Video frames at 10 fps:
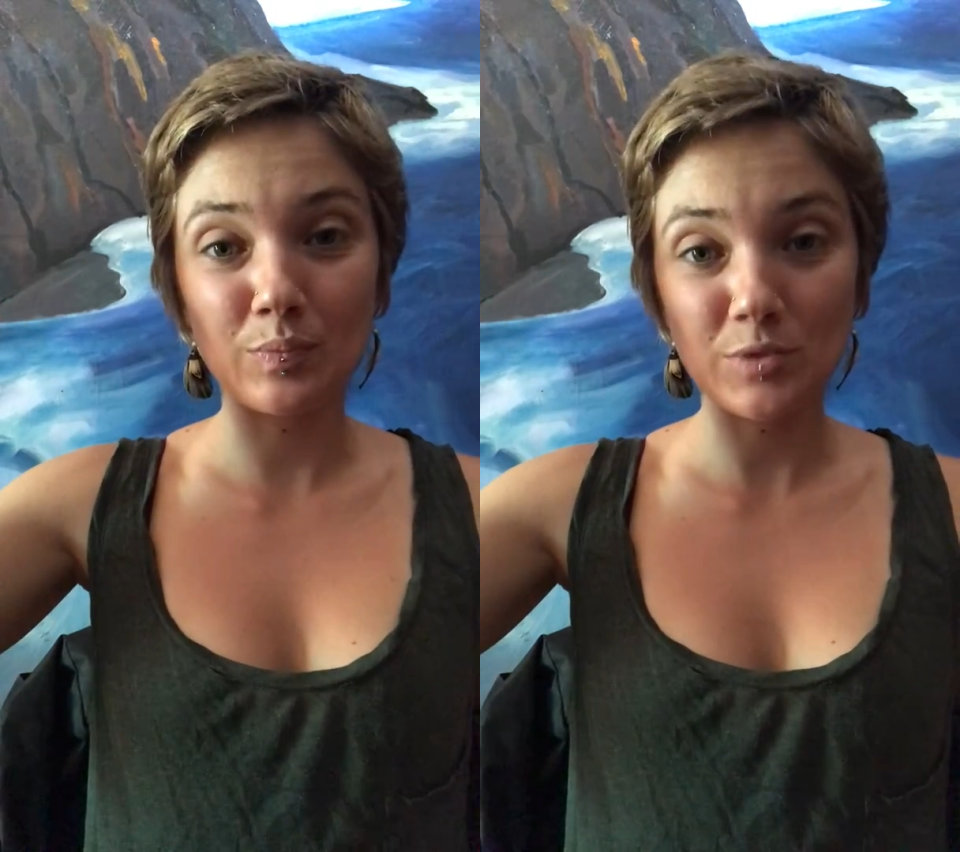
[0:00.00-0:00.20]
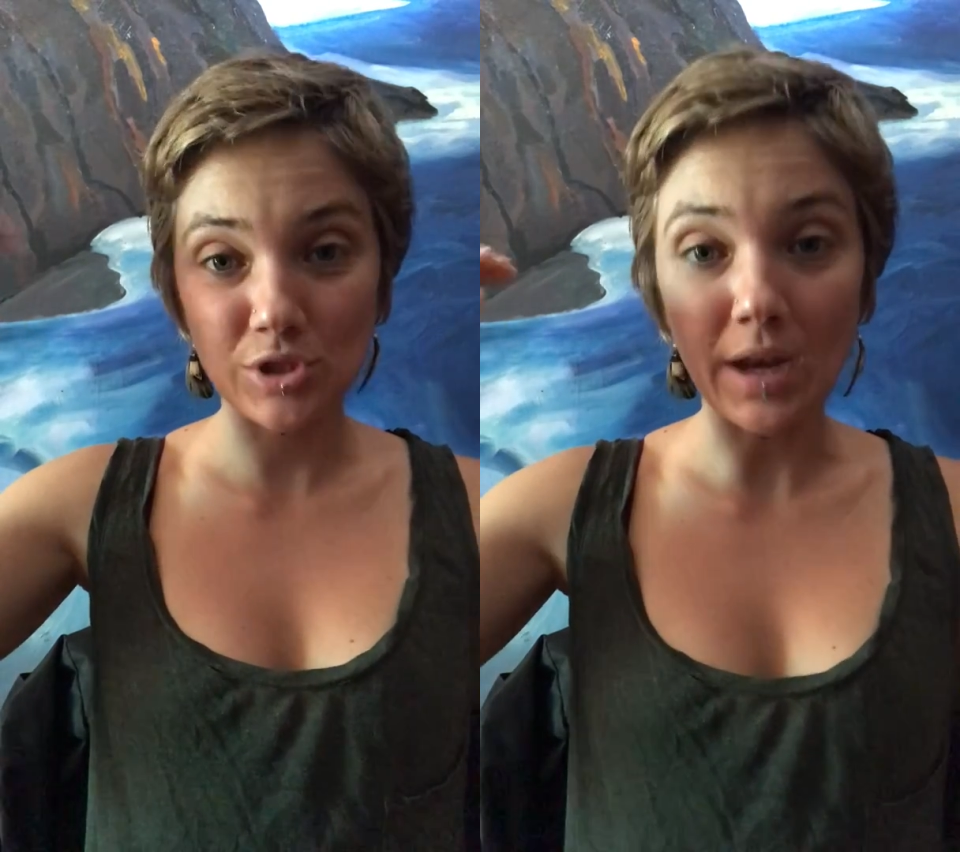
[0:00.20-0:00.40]

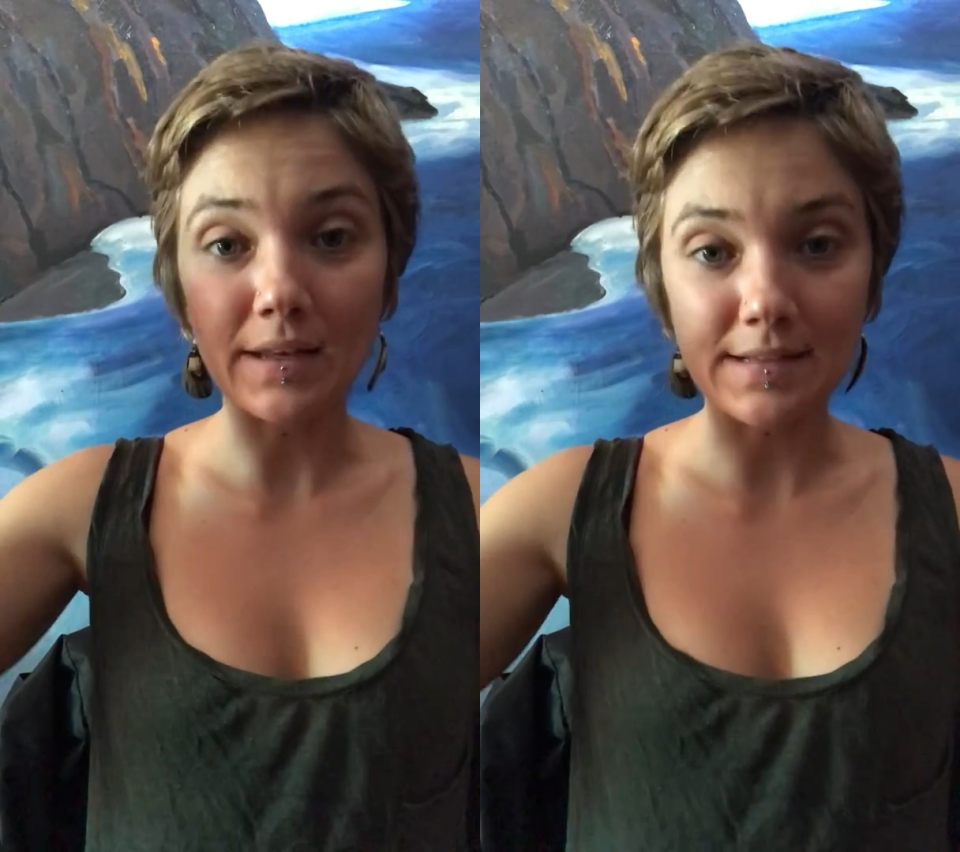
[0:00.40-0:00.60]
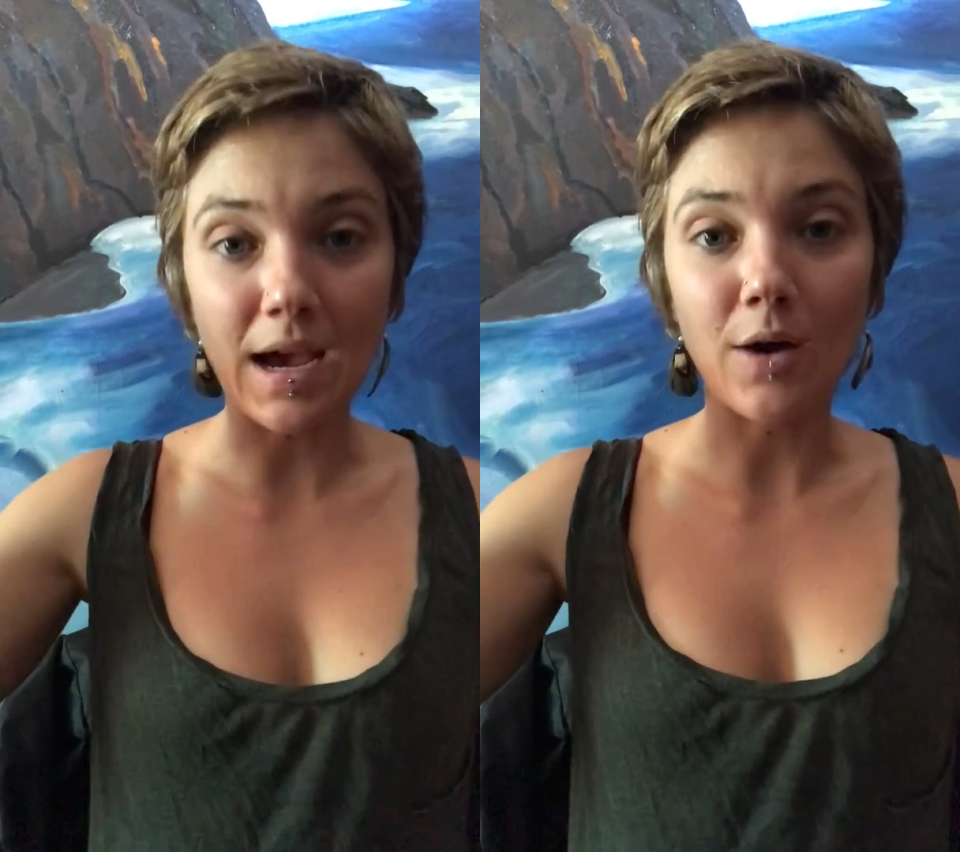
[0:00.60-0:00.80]
shut
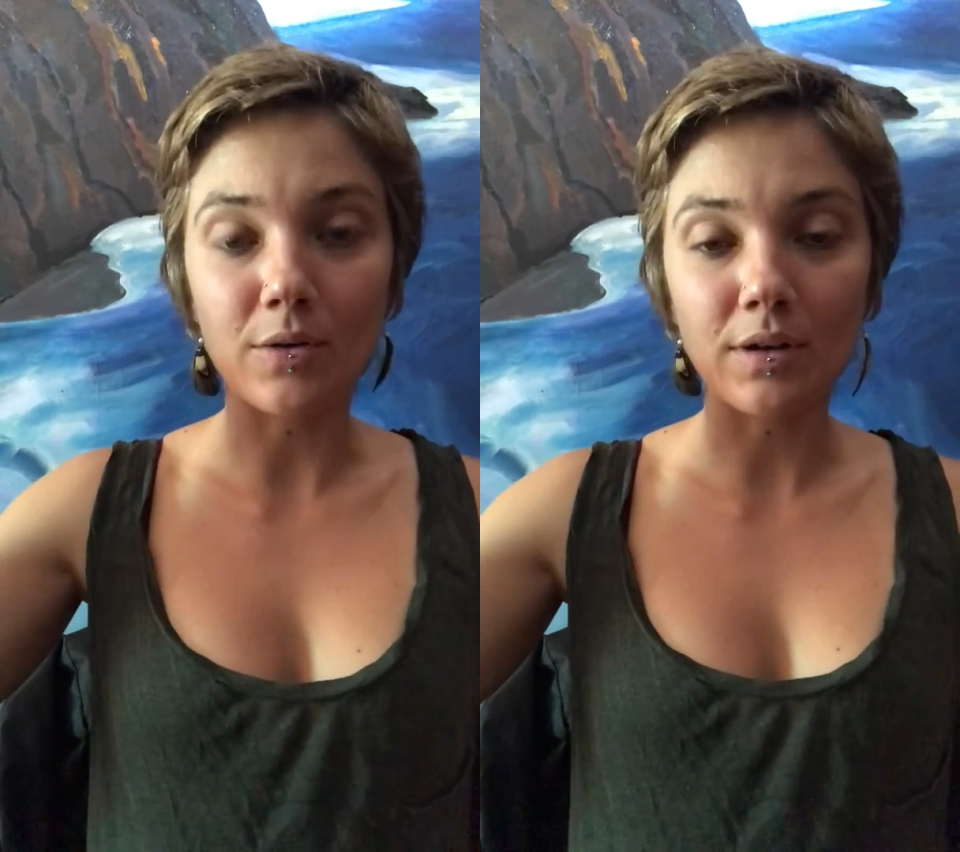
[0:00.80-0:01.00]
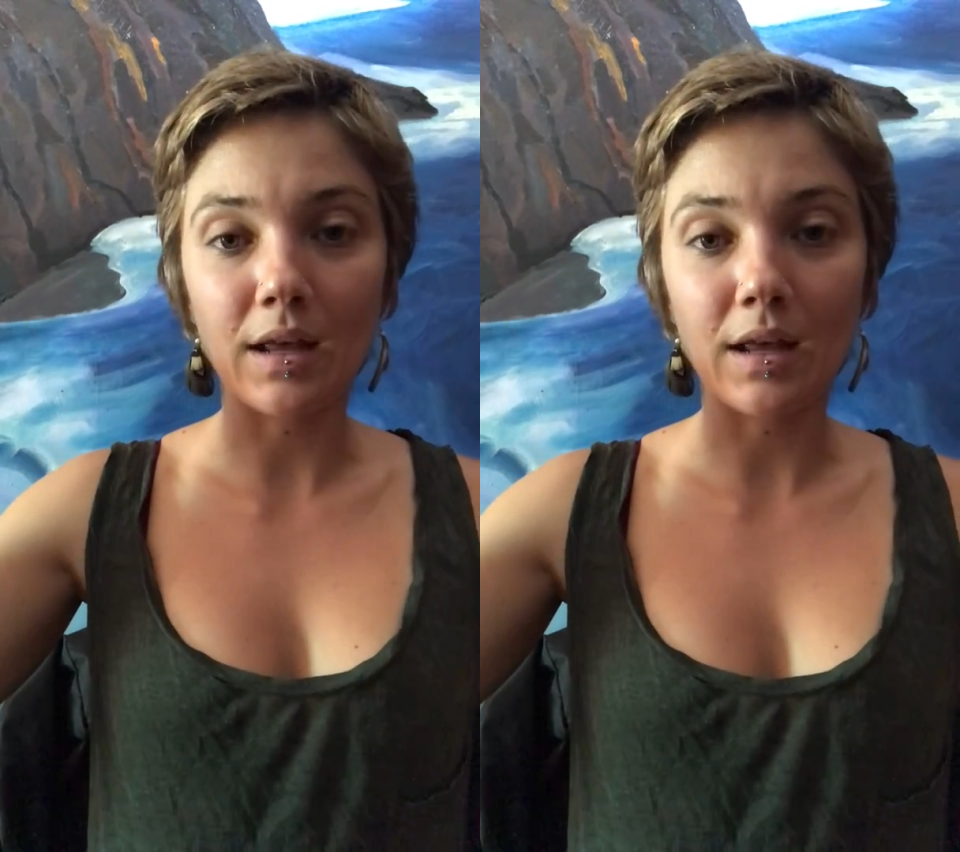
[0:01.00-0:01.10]
it down.